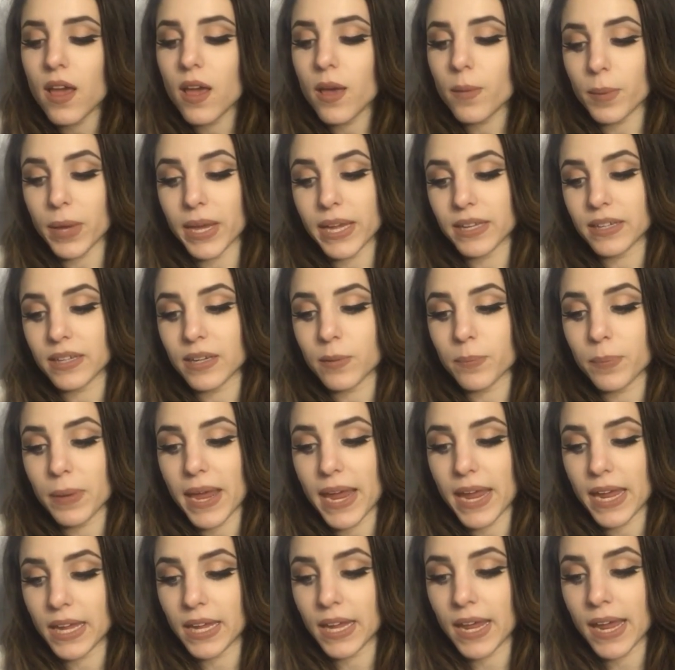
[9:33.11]
but I ended up
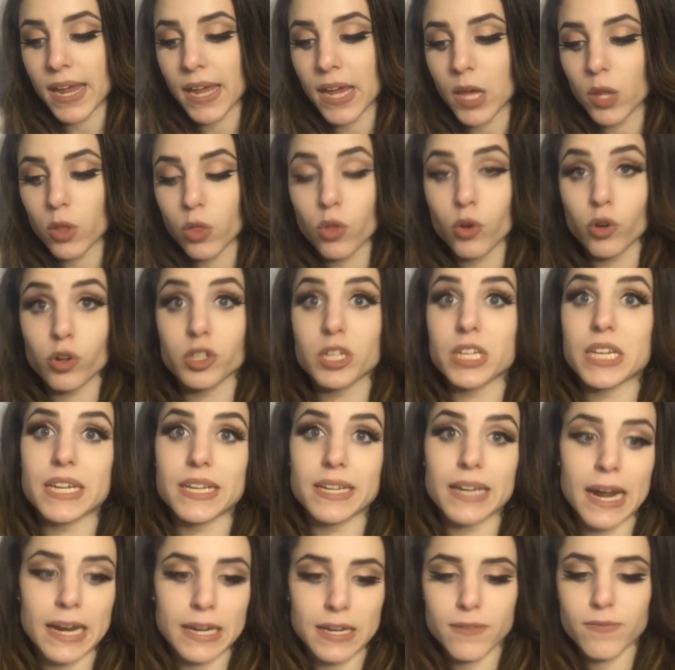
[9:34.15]
paying
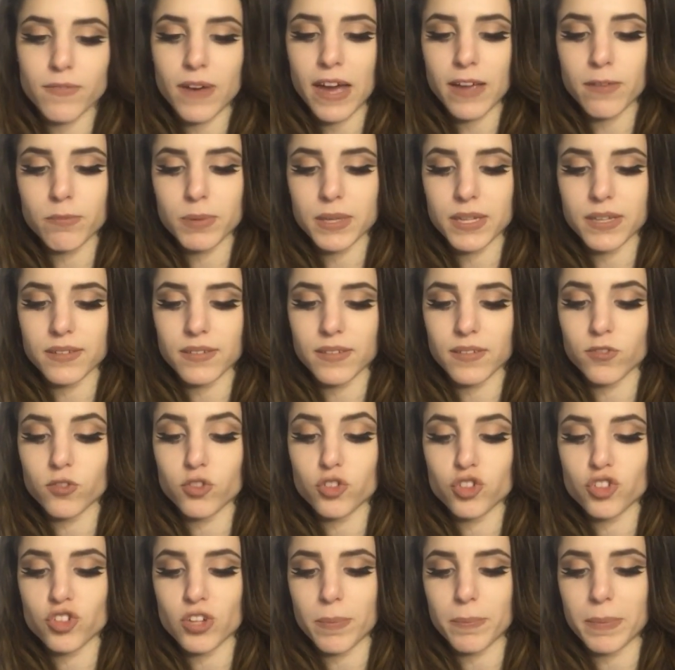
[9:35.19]
$30.95 because of
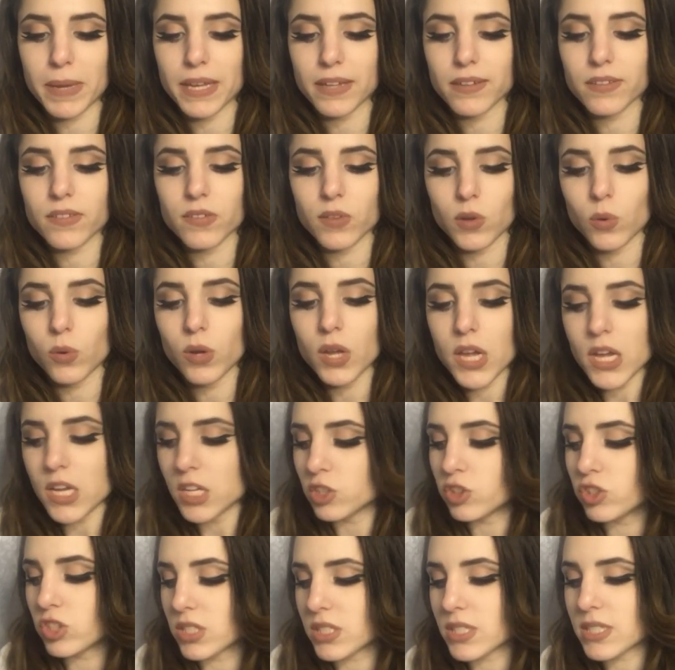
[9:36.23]
shipping. So
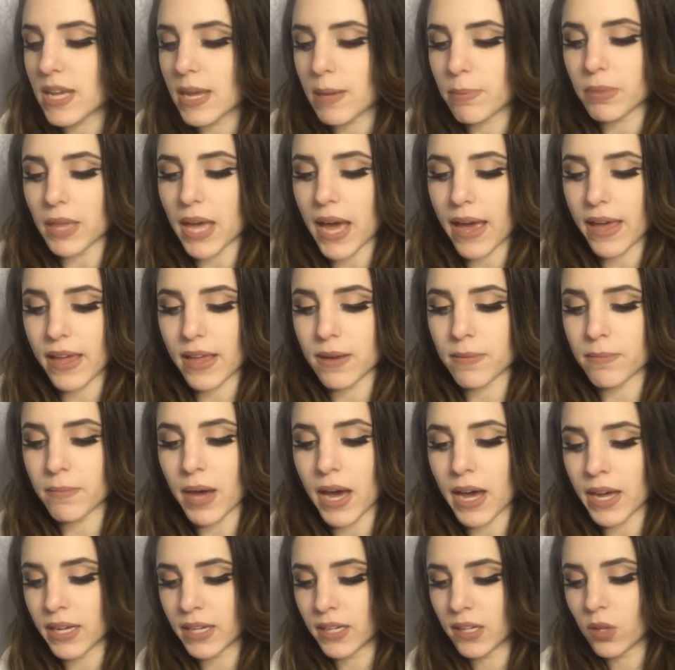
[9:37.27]
just keep that in
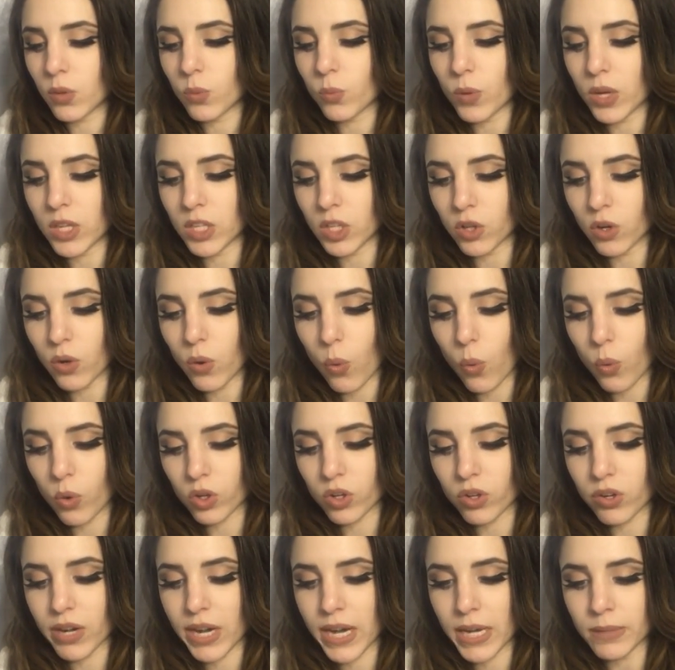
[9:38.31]
mind when you're
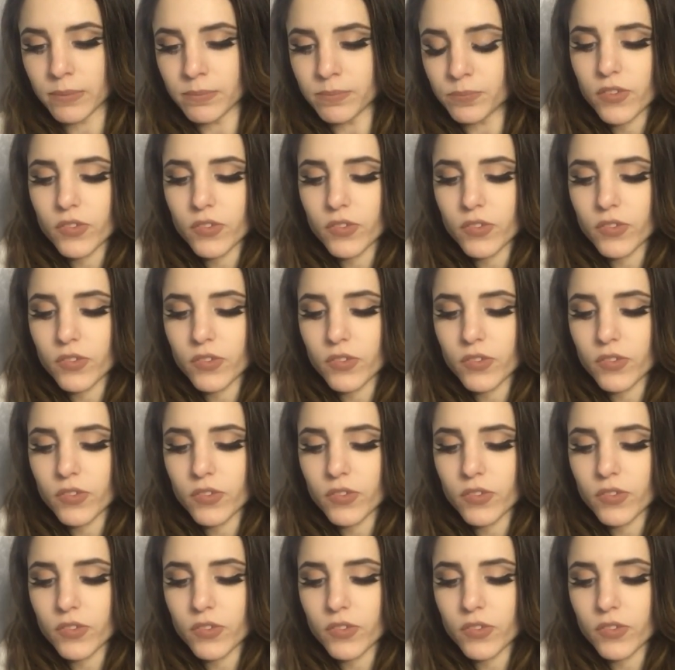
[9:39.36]
ordering.